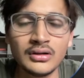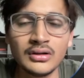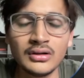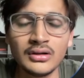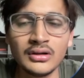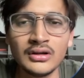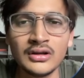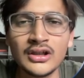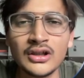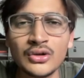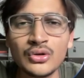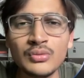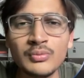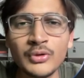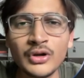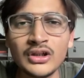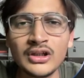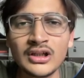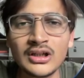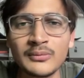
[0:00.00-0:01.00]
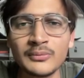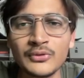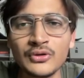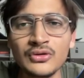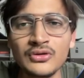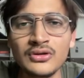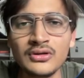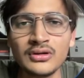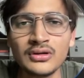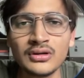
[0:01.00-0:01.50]
in the two pointer
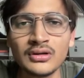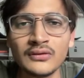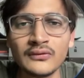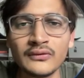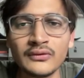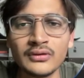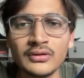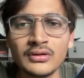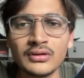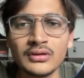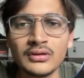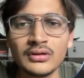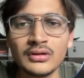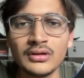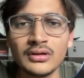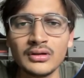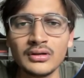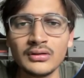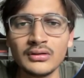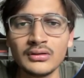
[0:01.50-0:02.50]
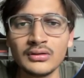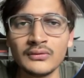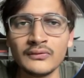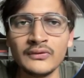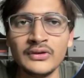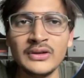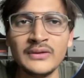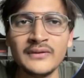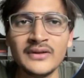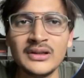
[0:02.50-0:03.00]
approach
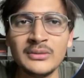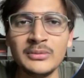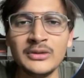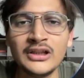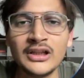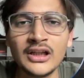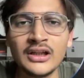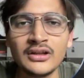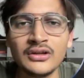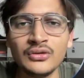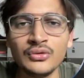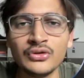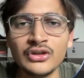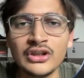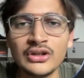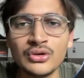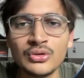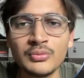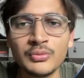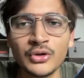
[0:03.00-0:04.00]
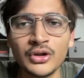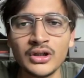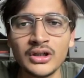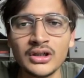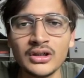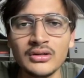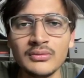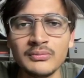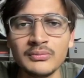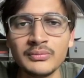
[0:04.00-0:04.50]
we will be like using two
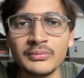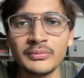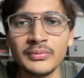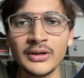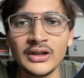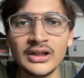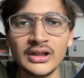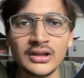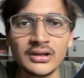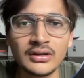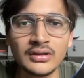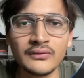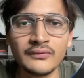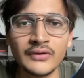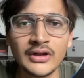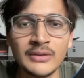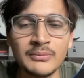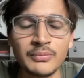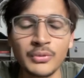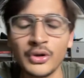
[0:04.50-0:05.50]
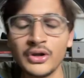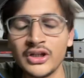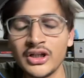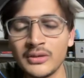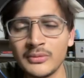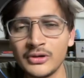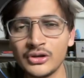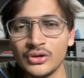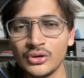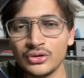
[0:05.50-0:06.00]
pointer, but one pointer
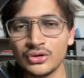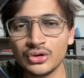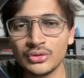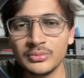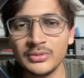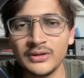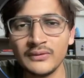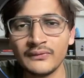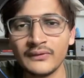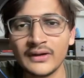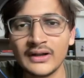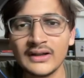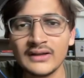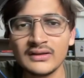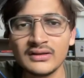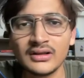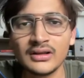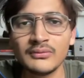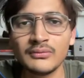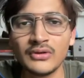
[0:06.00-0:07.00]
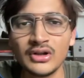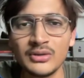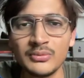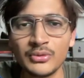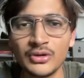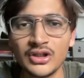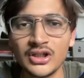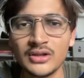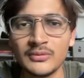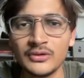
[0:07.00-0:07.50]
will going to be fast and one
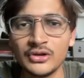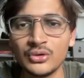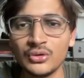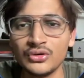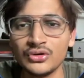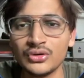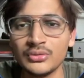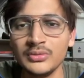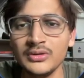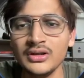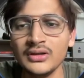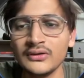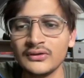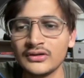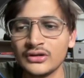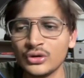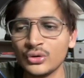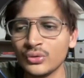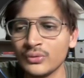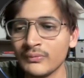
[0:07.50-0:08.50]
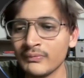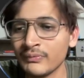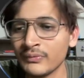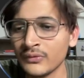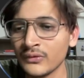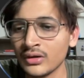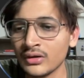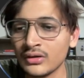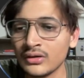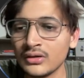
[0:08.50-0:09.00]
pointer will going to be slow.
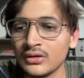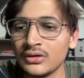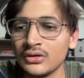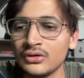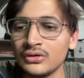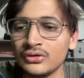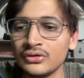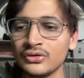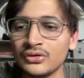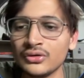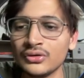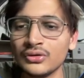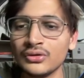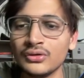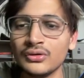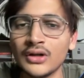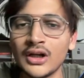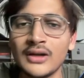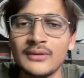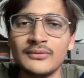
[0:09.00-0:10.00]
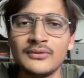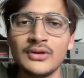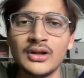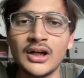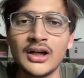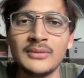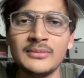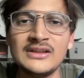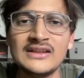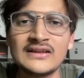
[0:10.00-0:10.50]
So
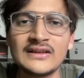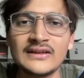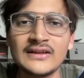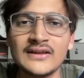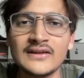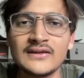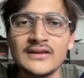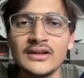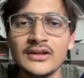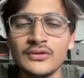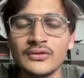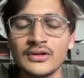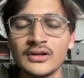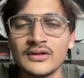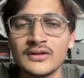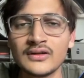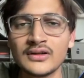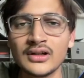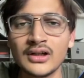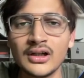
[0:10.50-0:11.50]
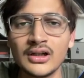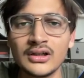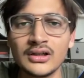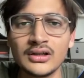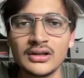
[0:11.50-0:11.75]
I will suggest that you can start,